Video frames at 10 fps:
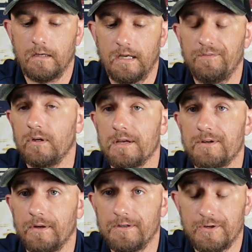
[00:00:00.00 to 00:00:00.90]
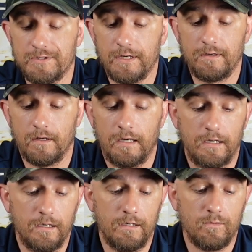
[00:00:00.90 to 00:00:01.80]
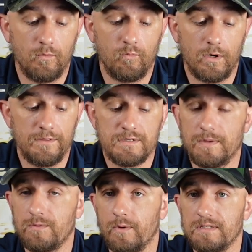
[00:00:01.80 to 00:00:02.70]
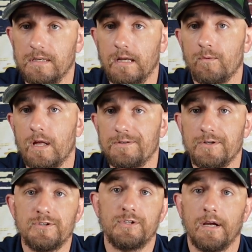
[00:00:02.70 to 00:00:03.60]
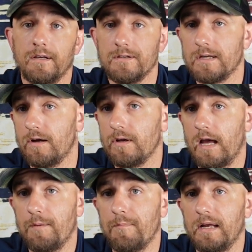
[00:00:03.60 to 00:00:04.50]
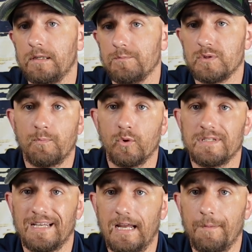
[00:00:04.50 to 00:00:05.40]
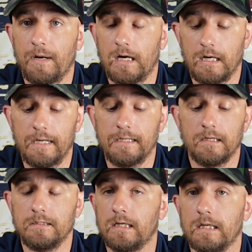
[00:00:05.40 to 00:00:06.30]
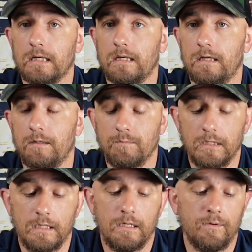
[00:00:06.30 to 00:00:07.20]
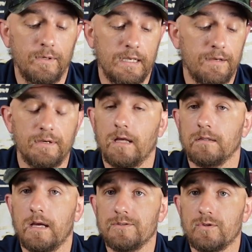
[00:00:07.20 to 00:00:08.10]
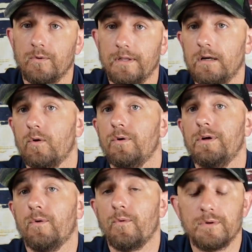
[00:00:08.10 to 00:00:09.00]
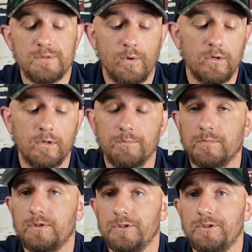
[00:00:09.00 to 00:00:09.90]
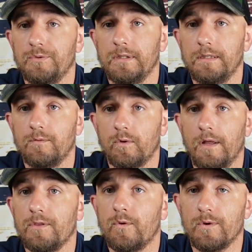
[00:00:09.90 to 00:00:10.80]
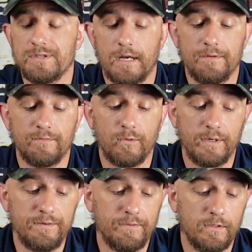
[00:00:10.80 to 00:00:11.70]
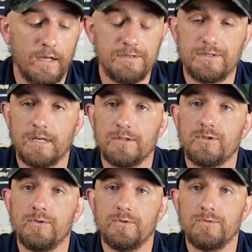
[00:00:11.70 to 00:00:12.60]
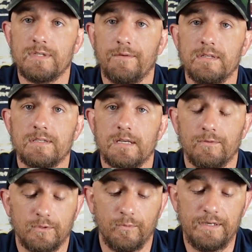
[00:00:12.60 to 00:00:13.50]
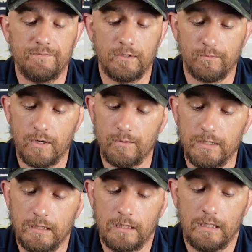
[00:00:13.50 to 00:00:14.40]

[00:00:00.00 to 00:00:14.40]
If you guys are interested in one of the Smith & Wesson Equalizers, check us out at magnumsportsmi.com. We have an online store there, or you're always welcome to shoot in. We're on the north side of Greenville at 6227 South Greenville Road.